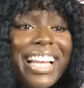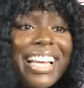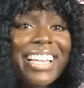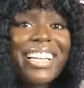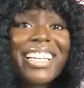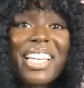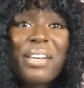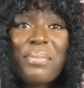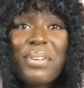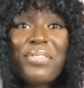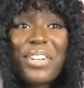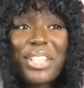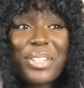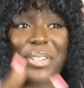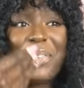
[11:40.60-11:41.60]
Siah, get me
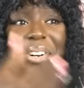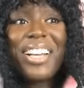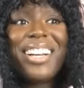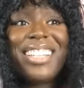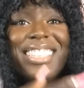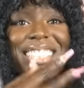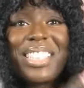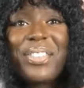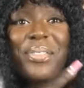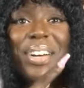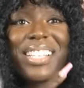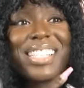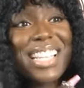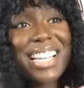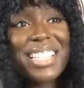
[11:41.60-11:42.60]
victory royale. This is gonna be
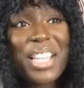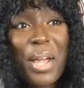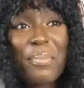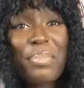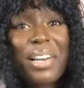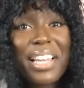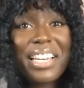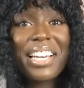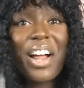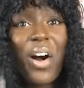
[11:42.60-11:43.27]
my second time playing and